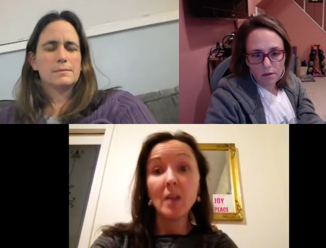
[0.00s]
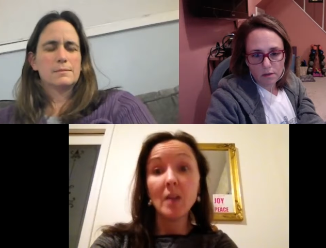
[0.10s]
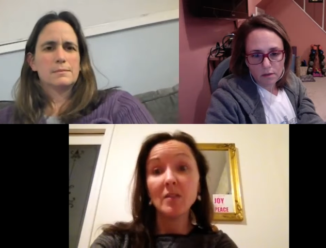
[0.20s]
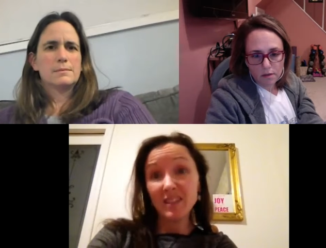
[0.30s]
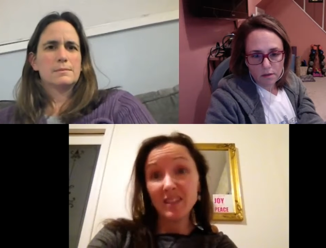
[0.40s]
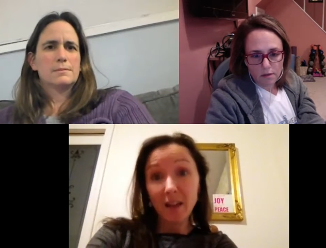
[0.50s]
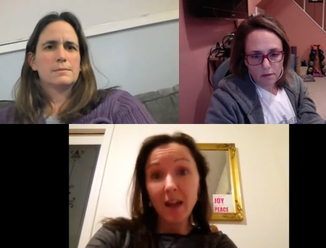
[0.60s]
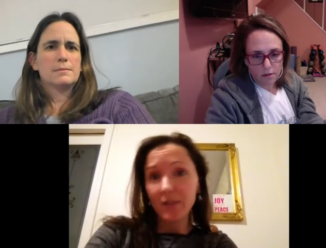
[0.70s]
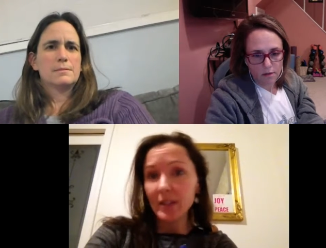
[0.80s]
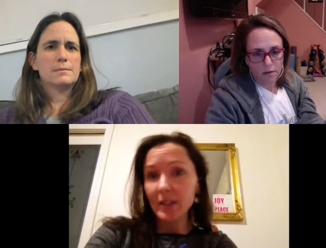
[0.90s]
Speaker 1: That's a lot.
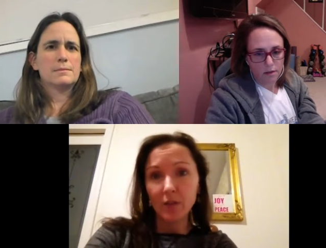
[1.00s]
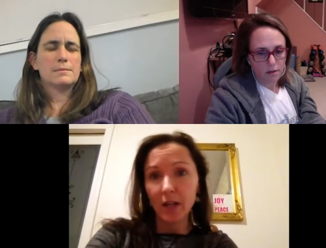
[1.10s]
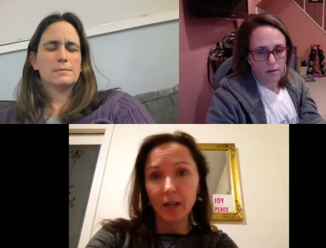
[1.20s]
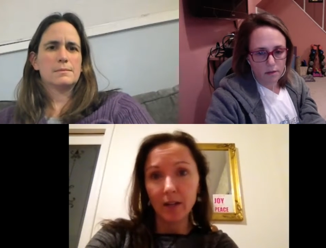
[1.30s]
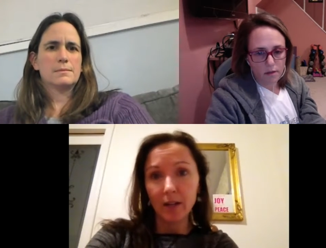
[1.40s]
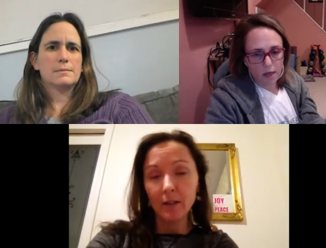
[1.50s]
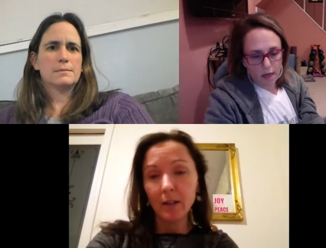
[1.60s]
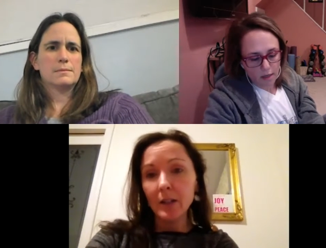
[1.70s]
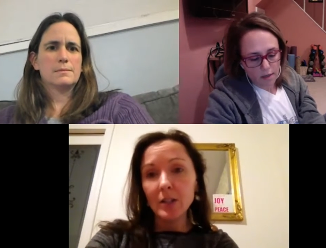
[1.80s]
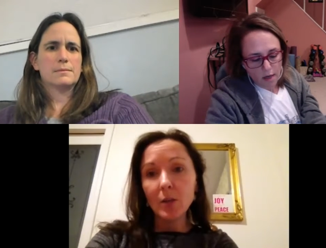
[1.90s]
That's great.
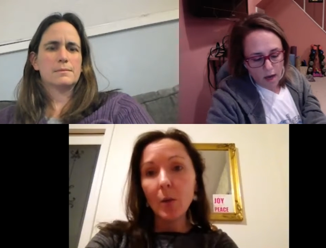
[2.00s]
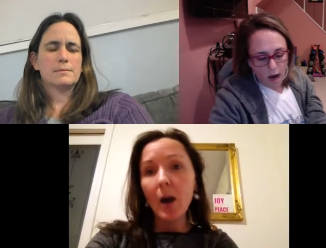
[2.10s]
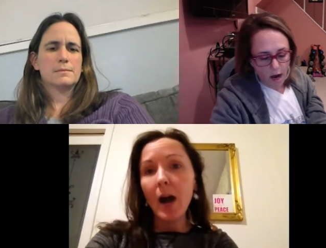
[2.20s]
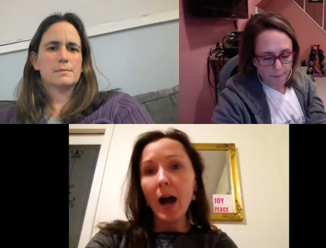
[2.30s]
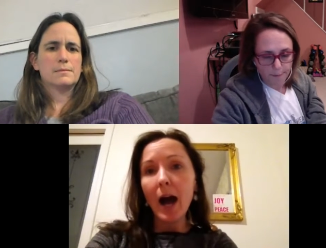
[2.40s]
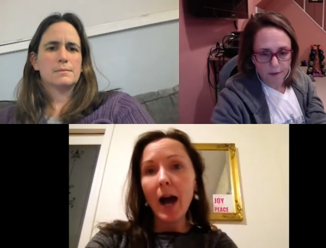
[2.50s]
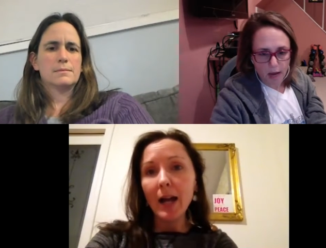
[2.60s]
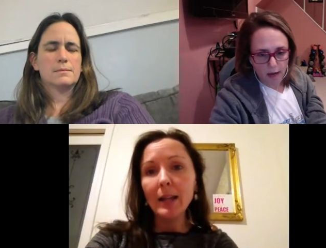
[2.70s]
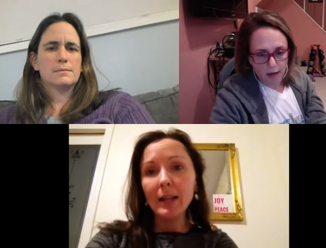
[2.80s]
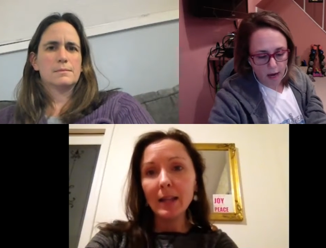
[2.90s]
Speaker 2: Yeah. So um, I
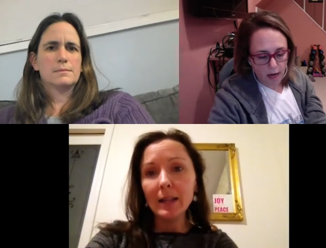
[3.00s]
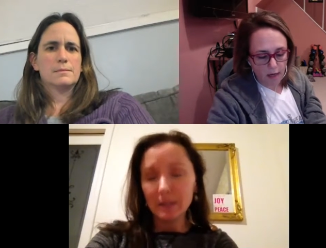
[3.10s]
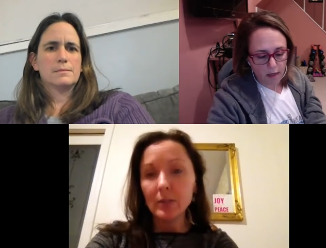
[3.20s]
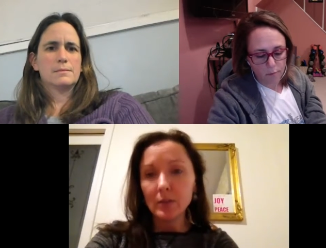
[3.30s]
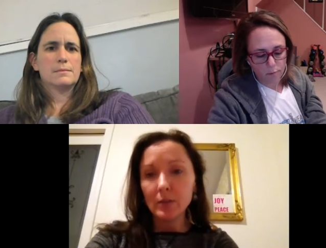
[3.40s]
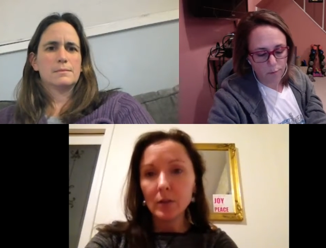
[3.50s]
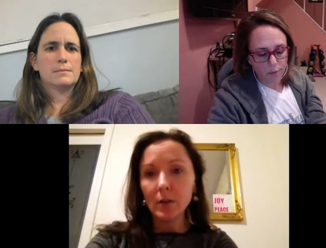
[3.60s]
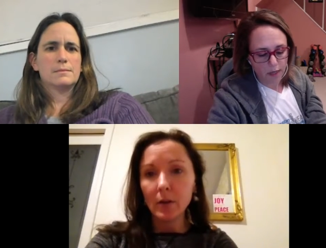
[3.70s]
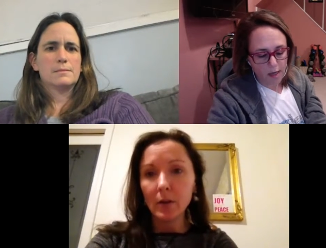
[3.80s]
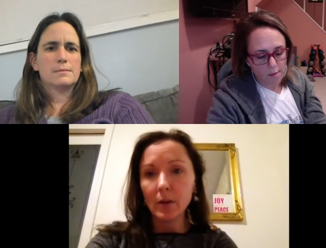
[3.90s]

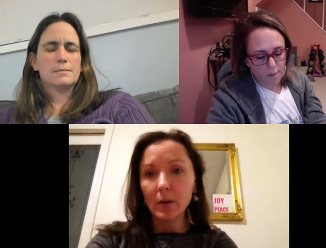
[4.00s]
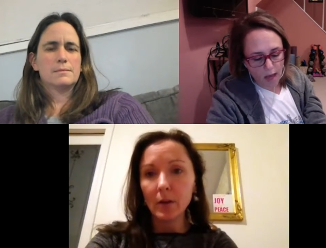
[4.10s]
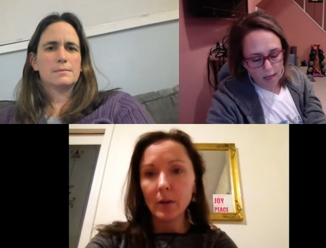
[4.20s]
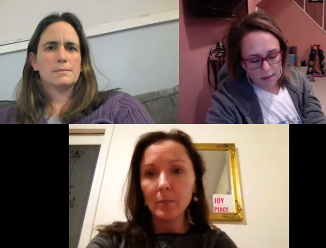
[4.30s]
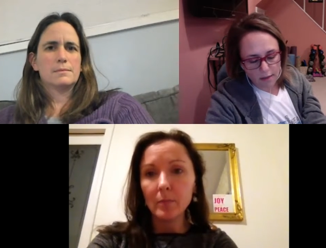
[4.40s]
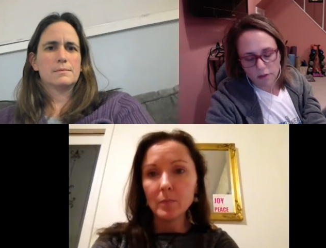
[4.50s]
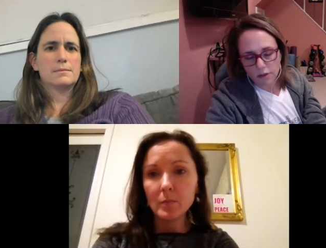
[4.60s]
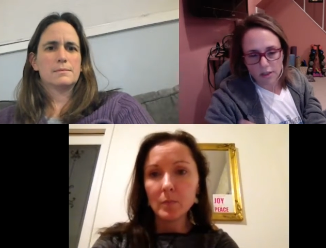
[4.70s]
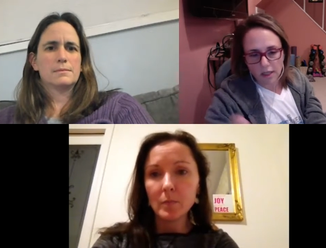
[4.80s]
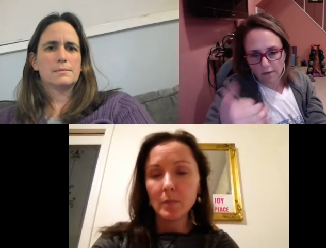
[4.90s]
because and
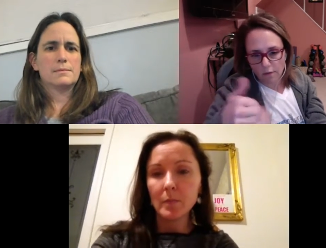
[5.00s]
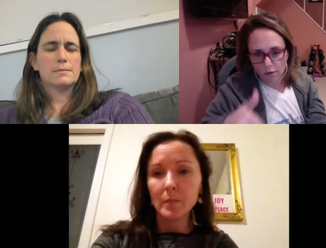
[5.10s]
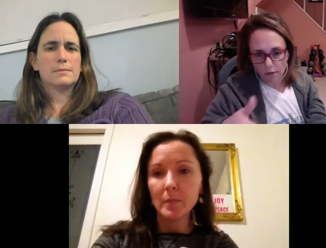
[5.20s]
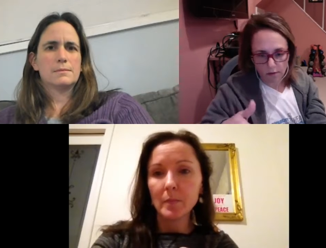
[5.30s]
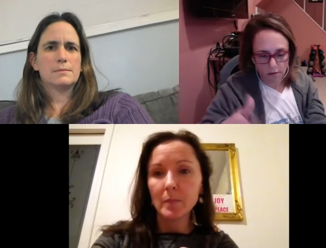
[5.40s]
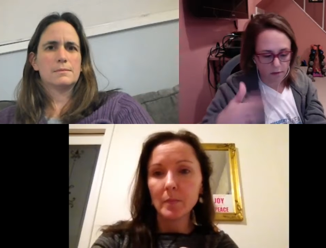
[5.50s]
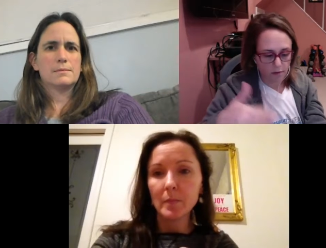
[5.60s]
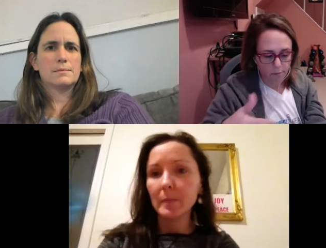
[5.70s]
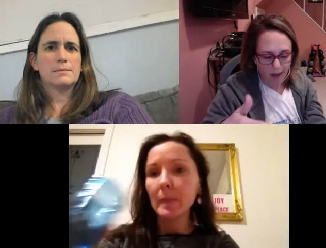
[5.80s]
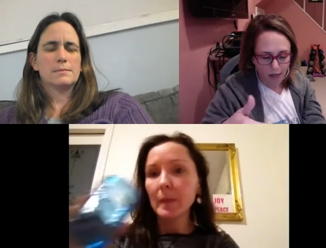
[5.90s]
just to give you a little
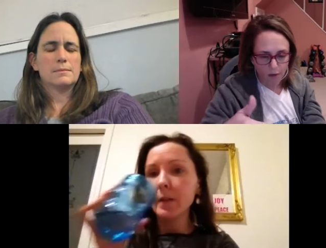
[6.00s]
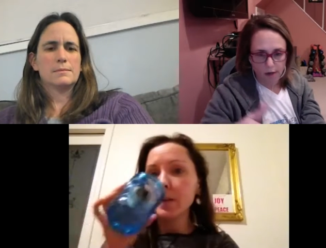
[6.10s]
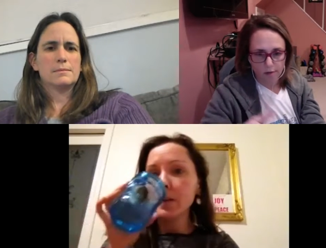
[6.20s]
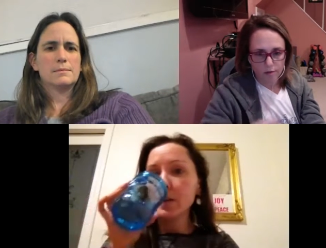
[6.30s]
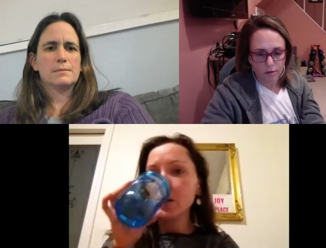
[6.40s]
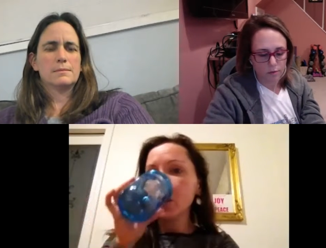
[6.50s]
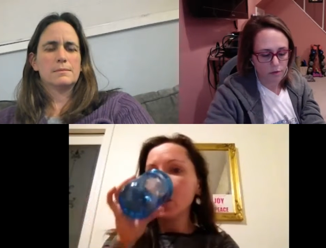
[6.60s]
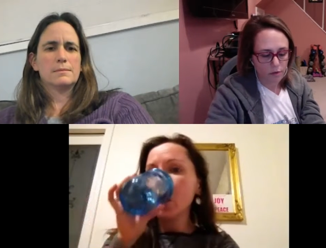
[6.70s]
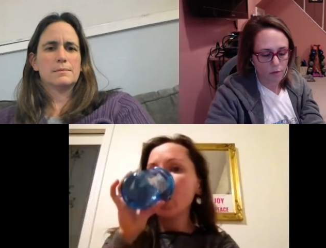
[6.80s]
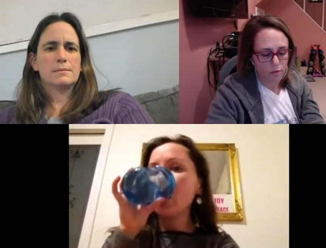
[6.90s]
background
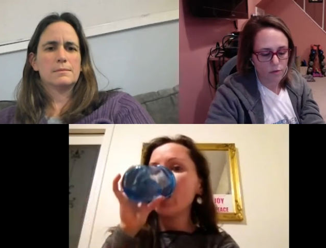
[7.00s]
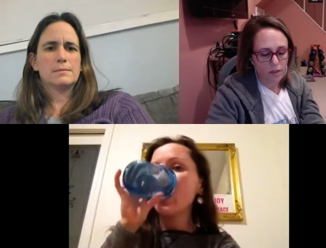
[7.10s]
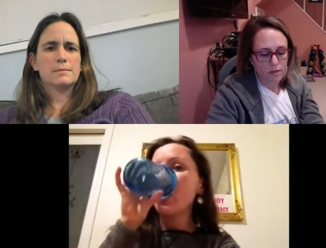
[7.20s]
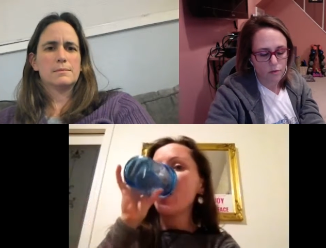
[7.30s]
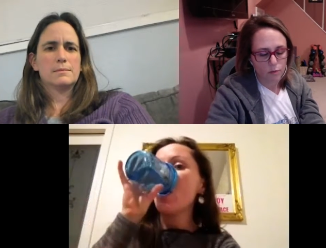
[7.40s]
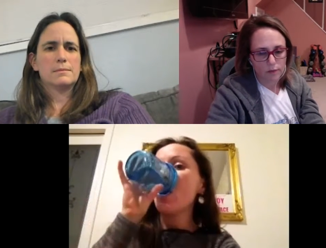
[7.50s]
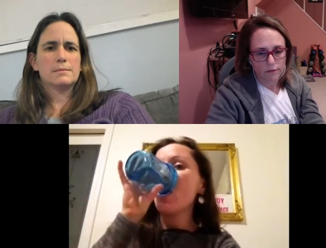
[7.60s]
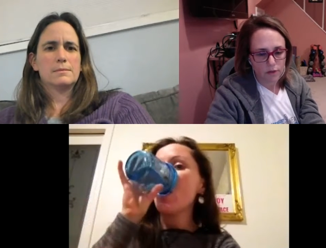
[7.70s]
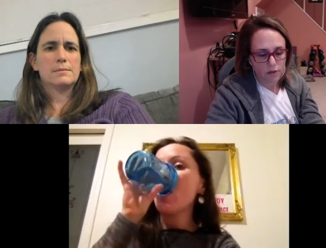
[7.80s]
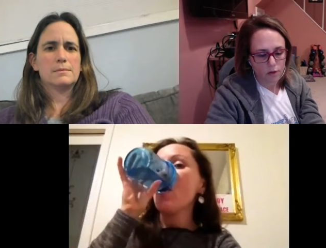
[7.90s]
so since
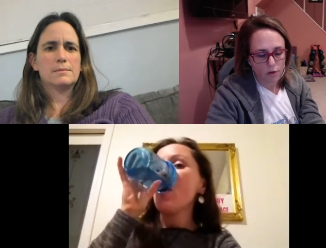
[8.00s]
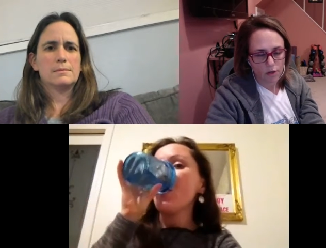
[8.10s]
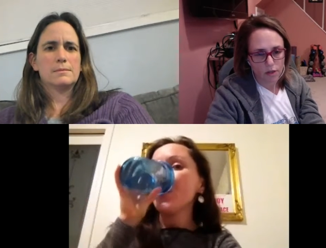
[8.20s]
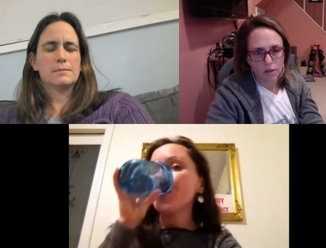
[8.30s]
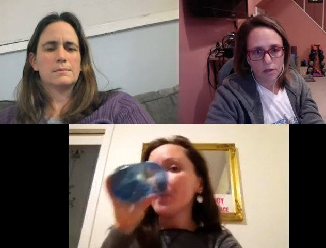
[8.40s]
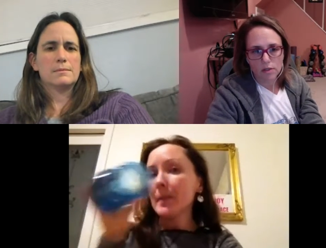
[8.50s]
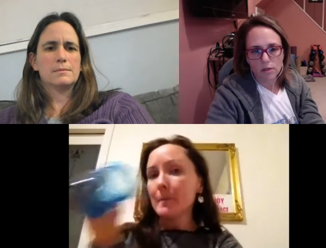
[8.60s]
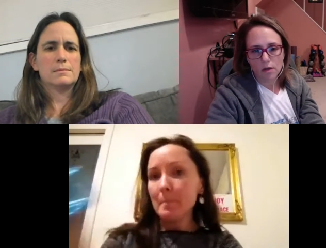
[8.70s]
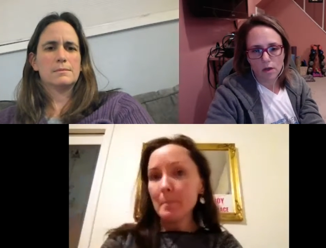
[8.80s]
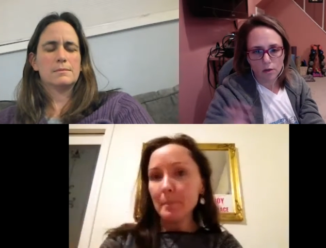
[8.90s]
we've started this
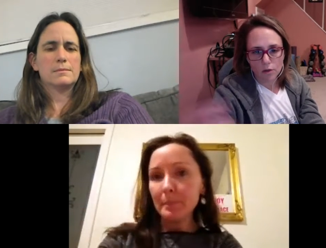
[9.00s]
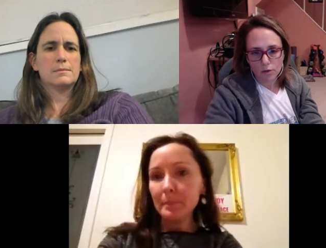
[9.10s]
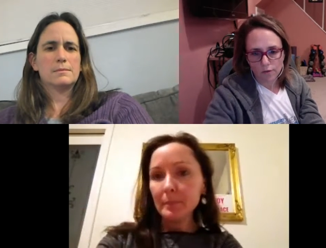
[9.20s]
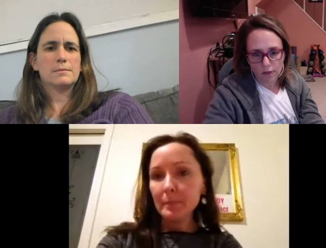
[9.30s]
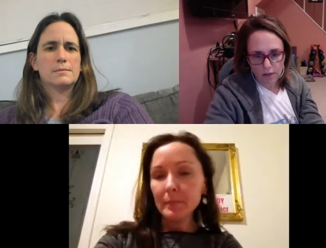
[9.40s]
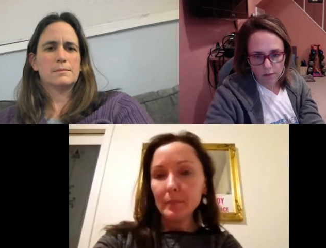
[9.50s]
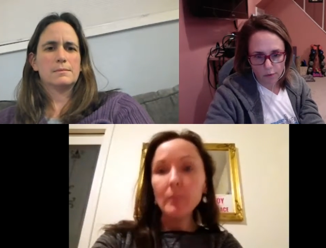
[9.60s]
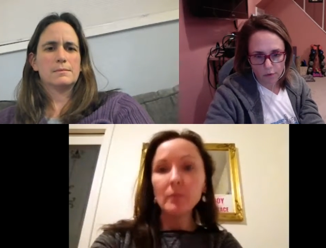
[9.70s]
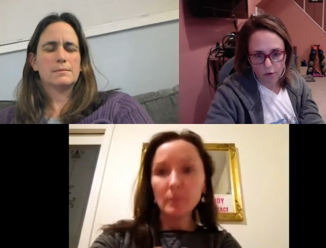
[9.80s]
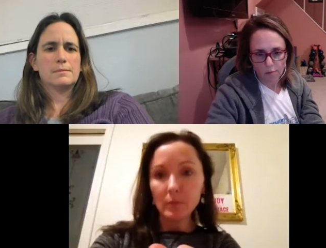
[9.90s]
a new fitness
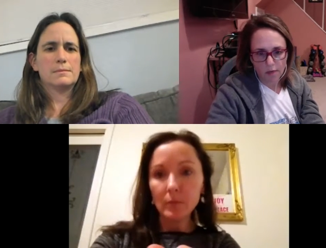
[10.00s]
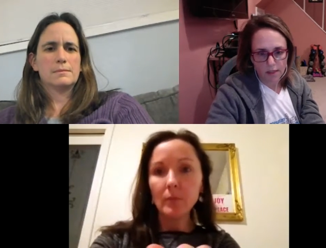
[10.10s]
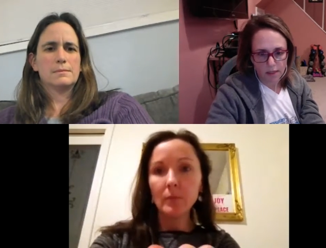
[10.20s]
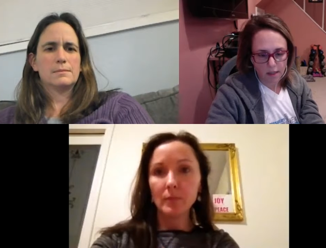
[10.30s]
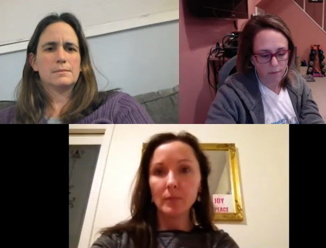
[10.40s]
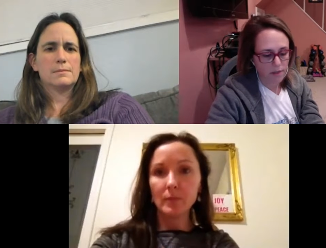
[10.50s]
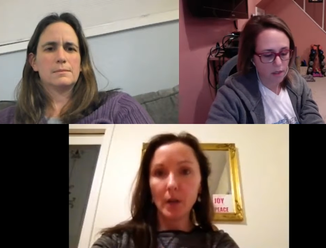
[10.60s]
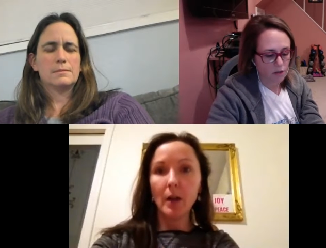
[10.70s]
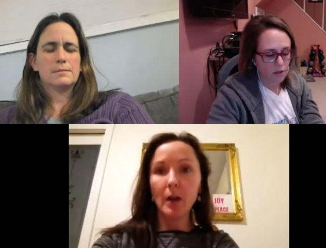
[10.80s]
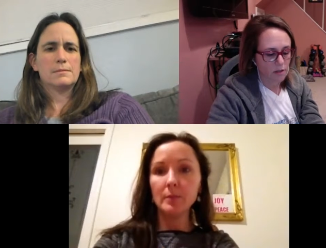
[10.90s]
program 80 day uh-huh.
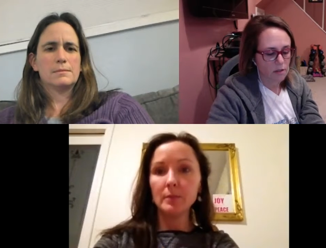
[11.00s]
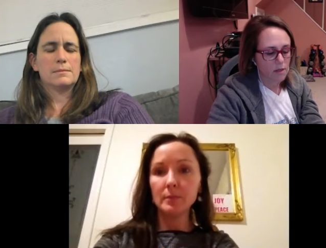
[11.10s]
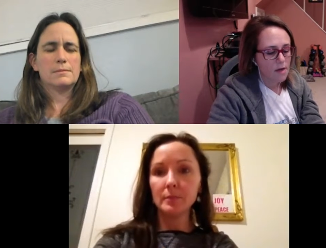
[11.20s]
obsession